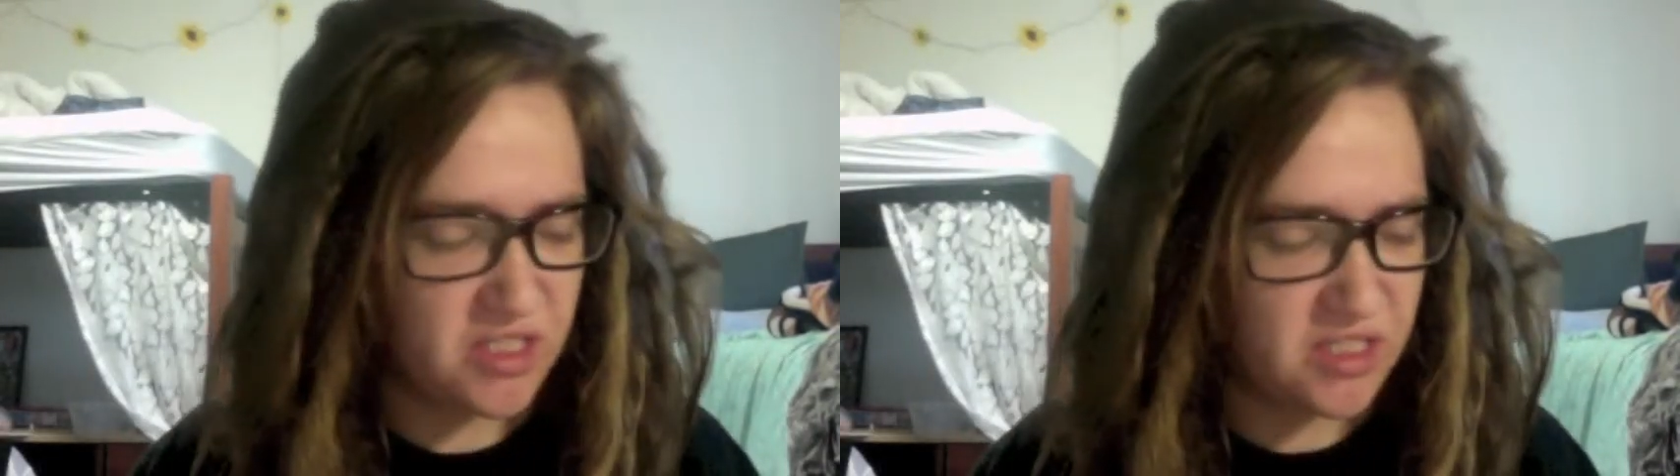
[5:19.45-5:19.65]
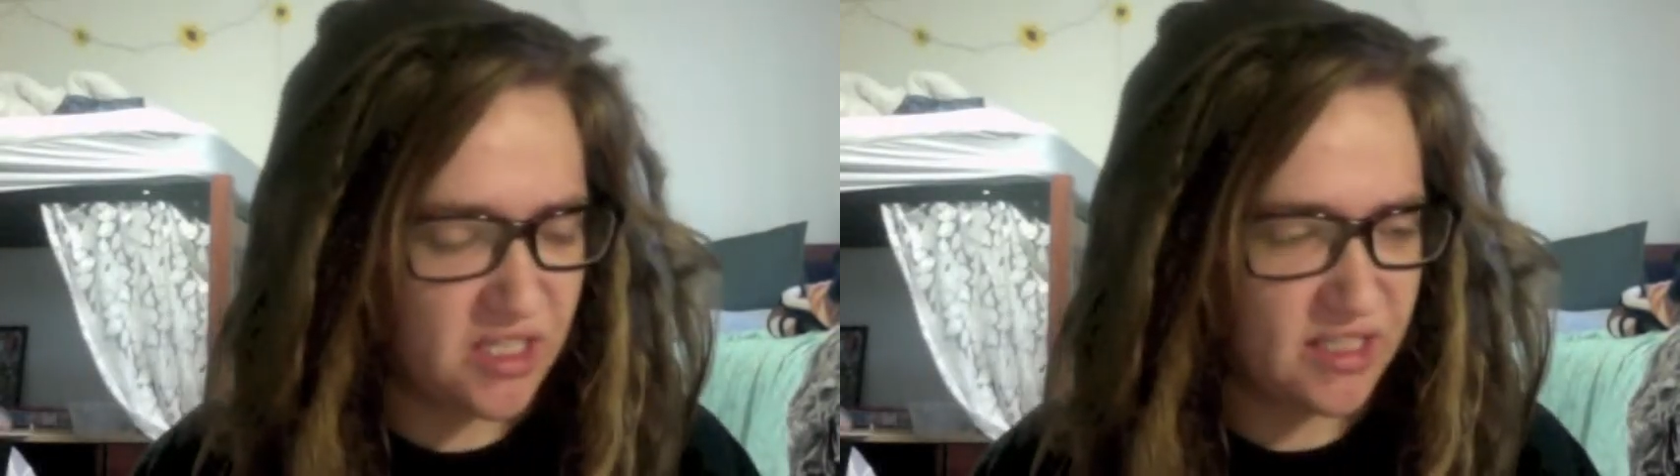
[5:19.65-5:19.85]

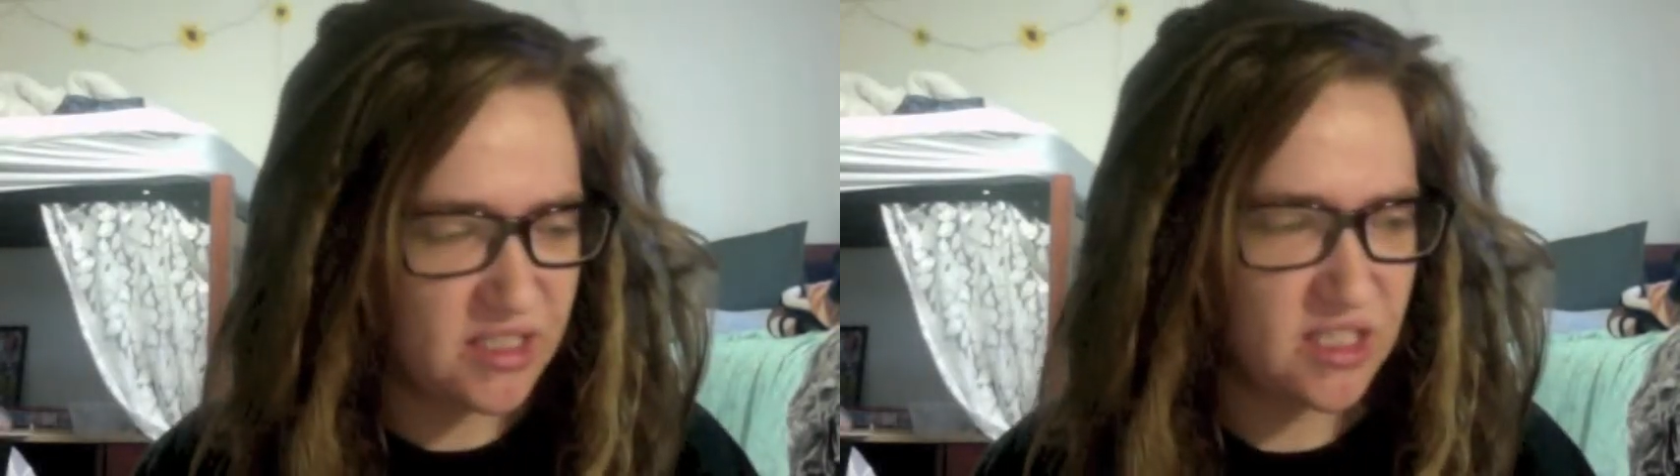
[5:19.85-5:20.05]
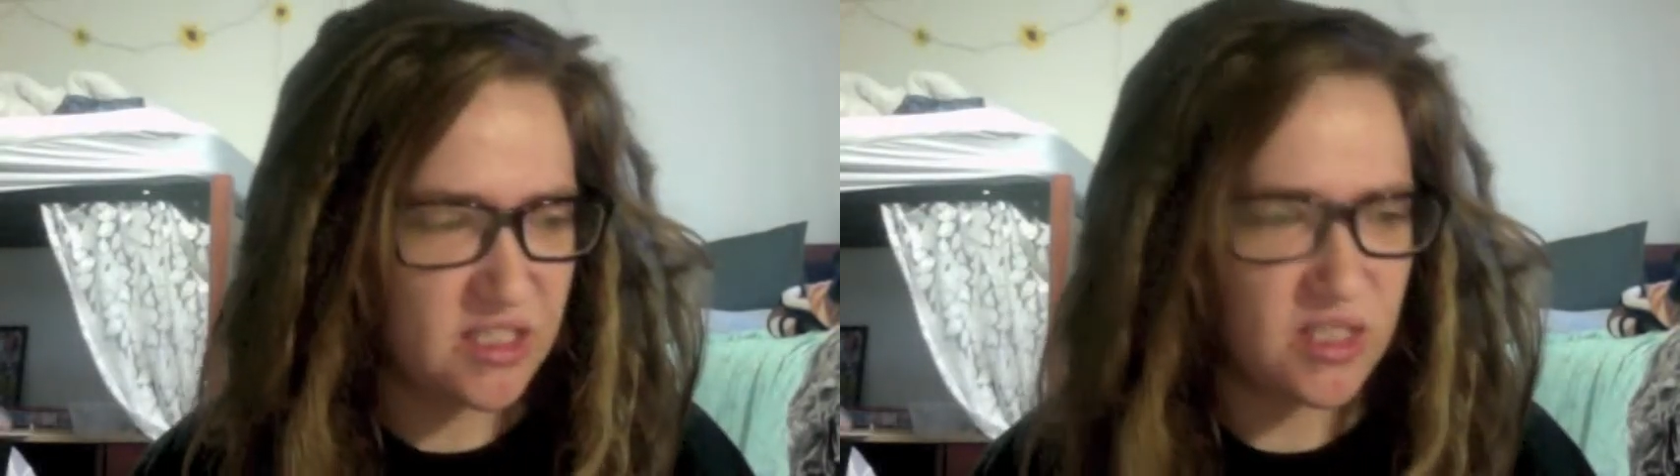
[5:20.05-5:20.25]
it has
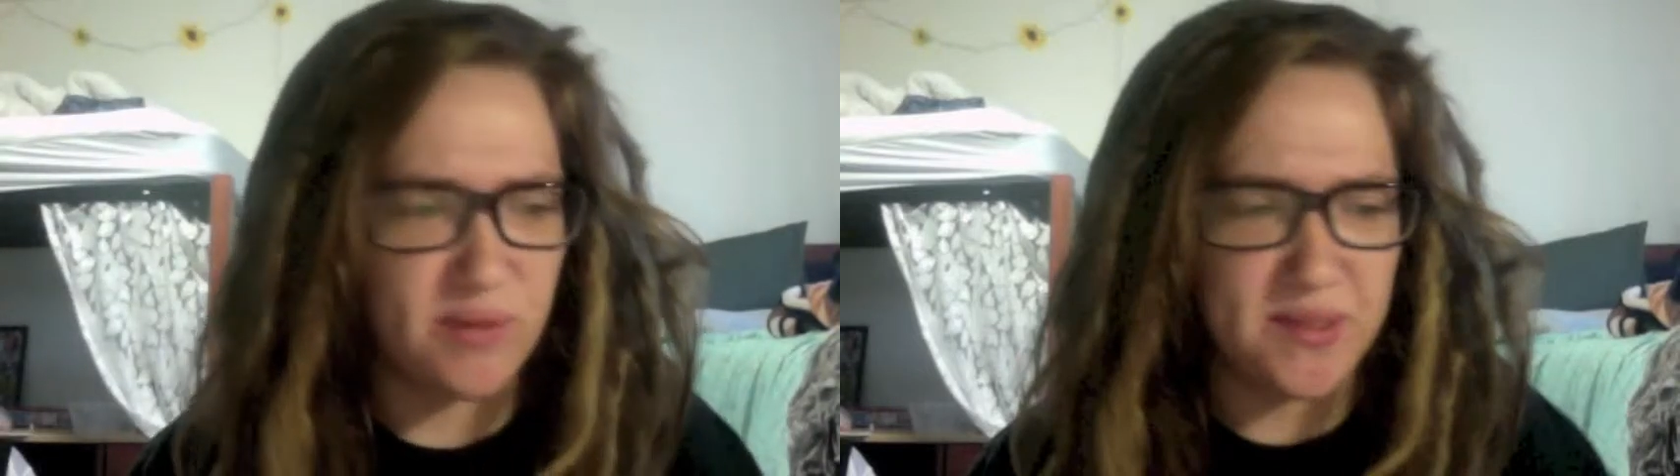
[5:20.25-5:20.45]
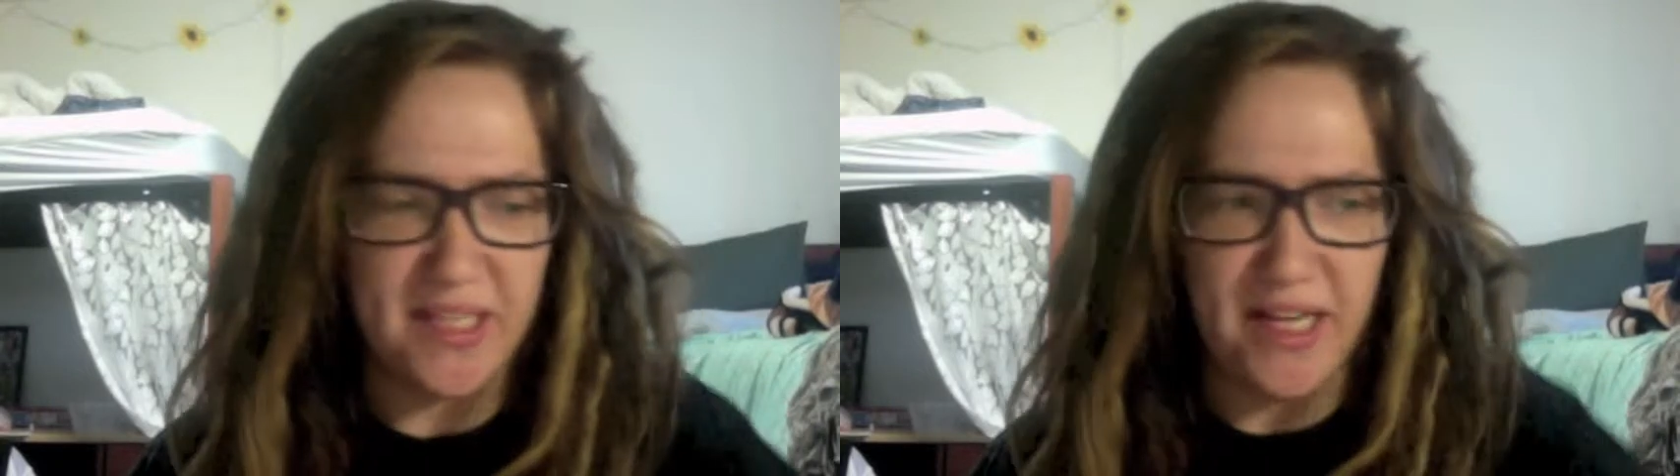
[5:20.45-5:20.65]
caused a little bit
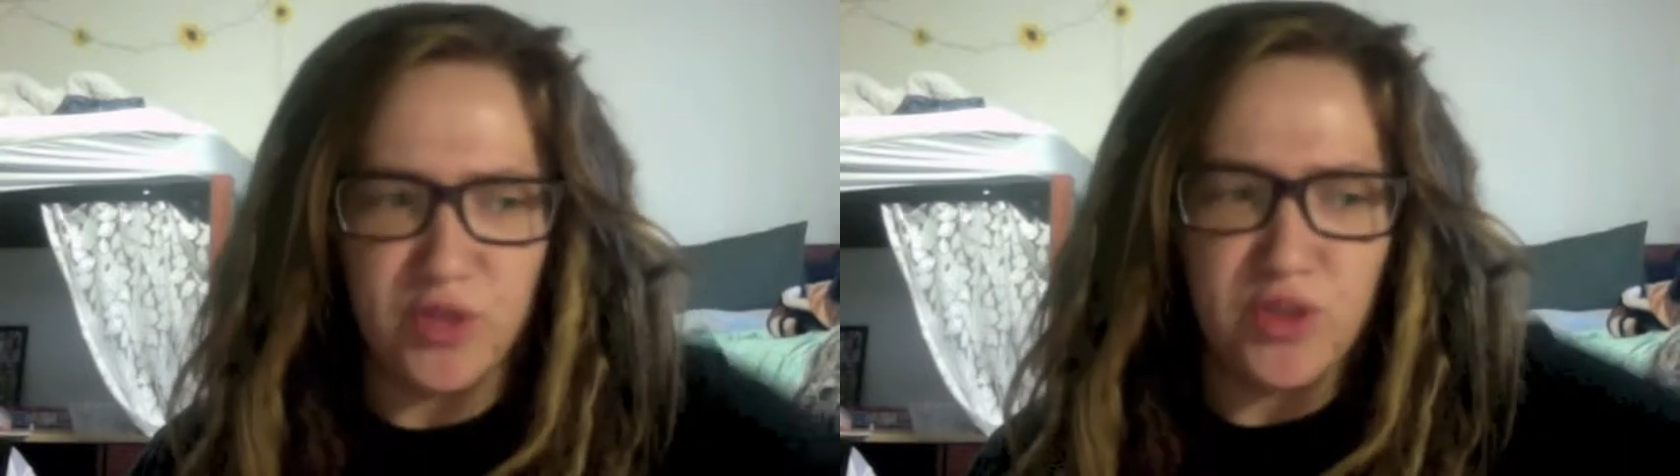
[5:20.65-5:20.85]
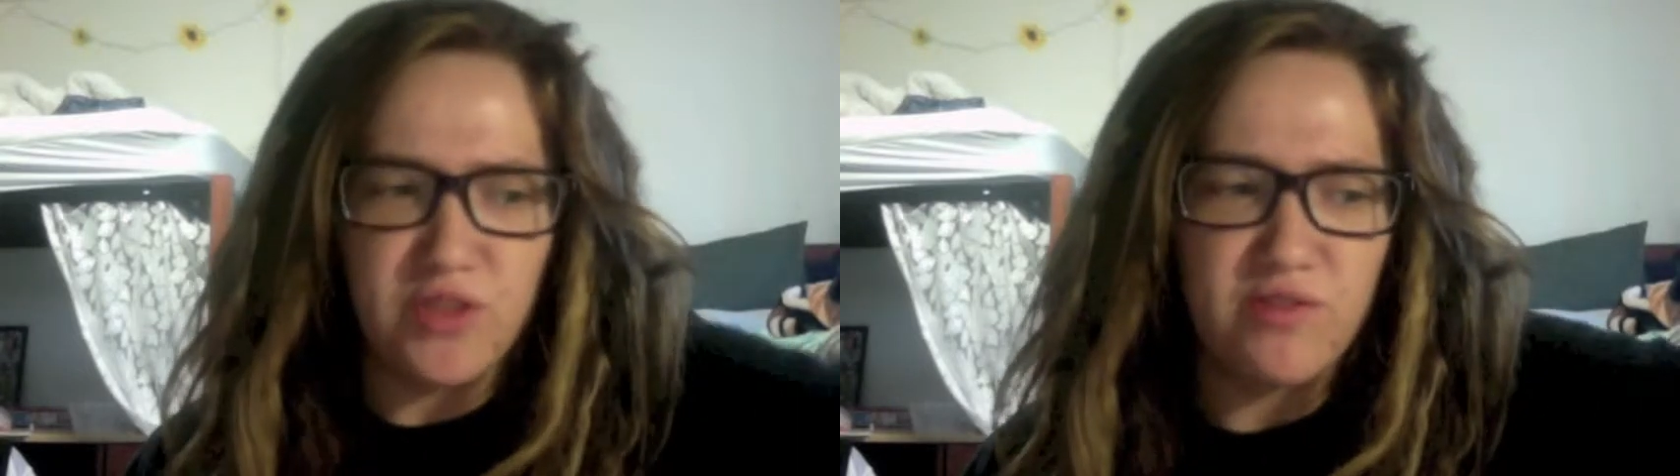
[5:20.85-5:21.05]
of
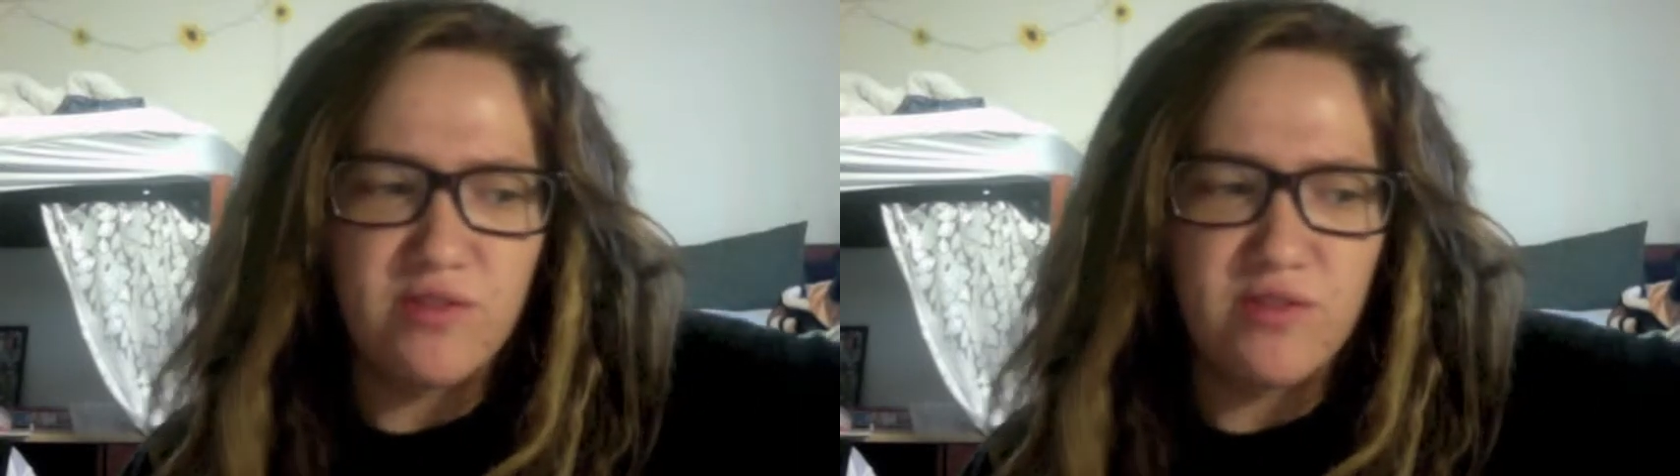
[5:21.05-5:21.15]
dandruff.